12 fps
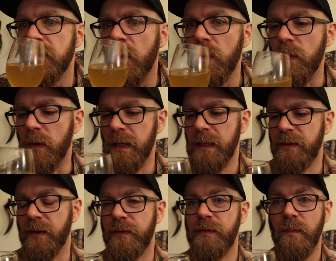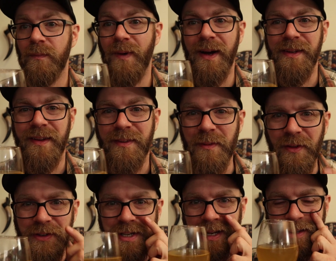Oh, so, wow, you can smell the
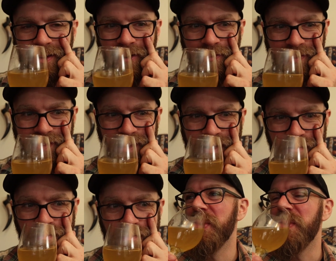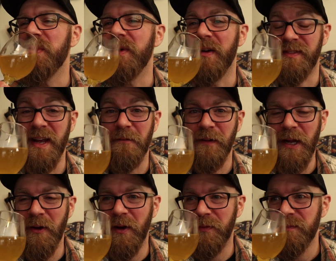chili, obviously. Definitely
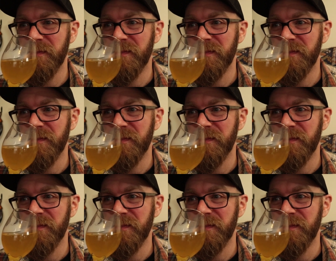earth.